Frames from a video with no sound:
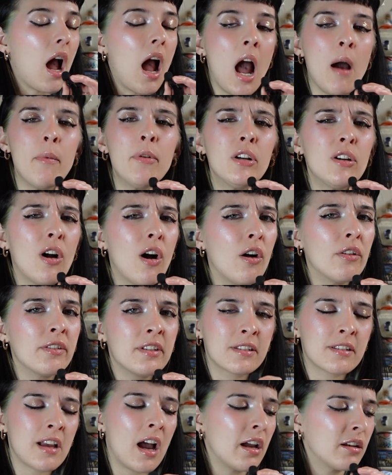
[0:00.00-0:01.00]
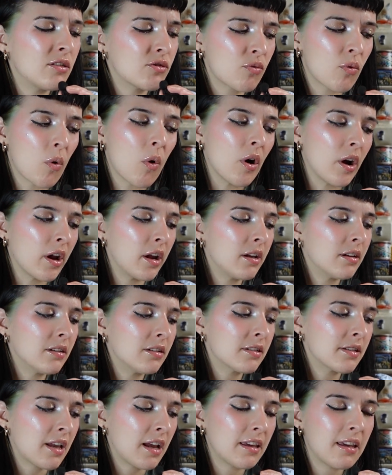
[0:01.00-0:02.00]
I'm going to call this guy Troy
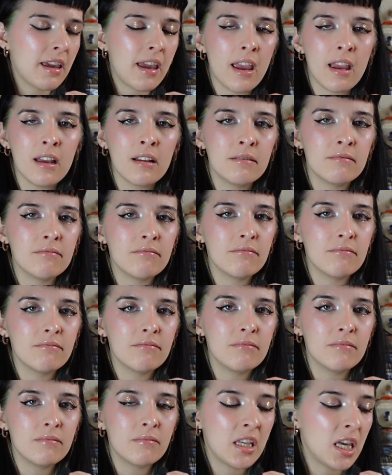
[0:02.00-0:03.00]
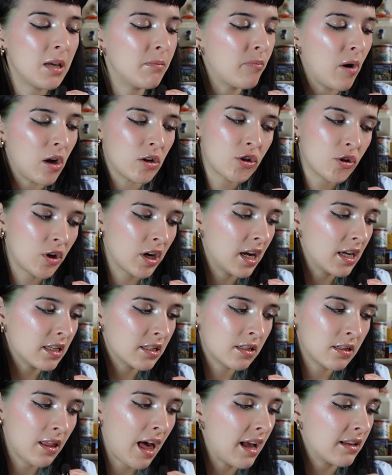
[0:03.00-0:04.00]
because I can't keep butchering
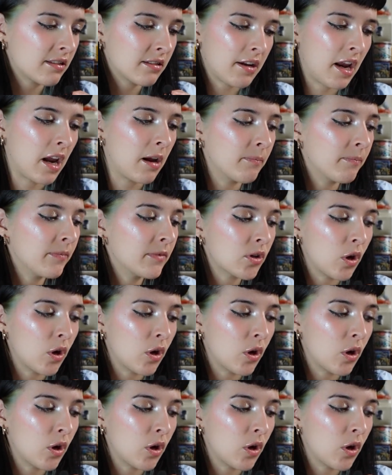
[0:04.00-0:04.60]
his last name.